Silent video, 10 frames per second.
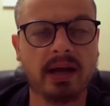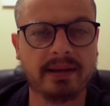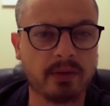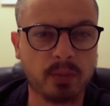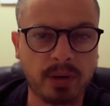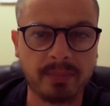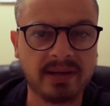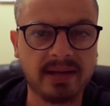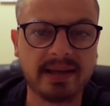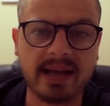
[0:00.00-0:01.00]
and now the
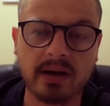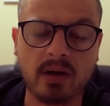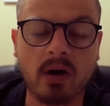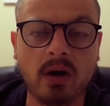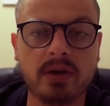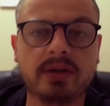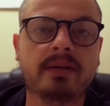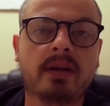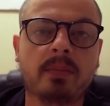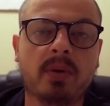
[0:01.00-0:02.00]
Premier League cannot hide
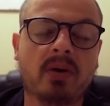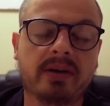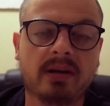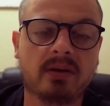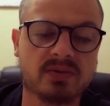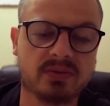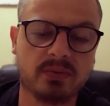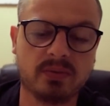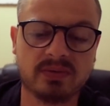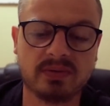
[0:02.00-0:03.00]
behind closed
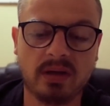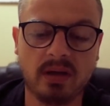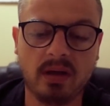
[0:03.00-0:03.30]
doors.